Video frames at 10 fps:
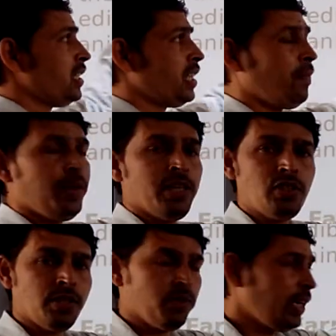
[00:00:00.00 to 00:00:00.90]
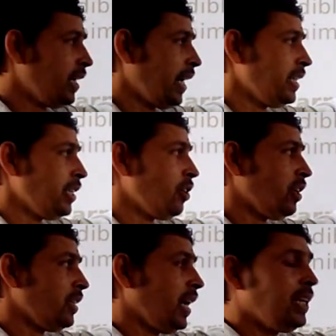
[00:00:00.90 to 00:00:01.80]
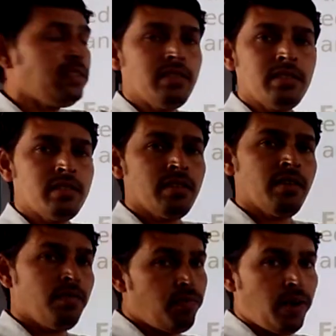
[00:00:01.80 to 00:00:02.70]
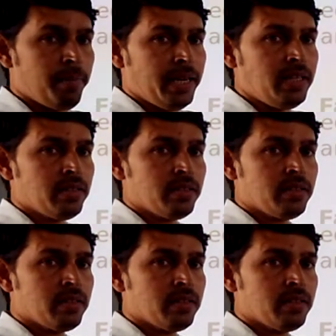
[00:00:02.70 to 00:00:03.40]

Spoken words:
This definition you can write it on that. Farming.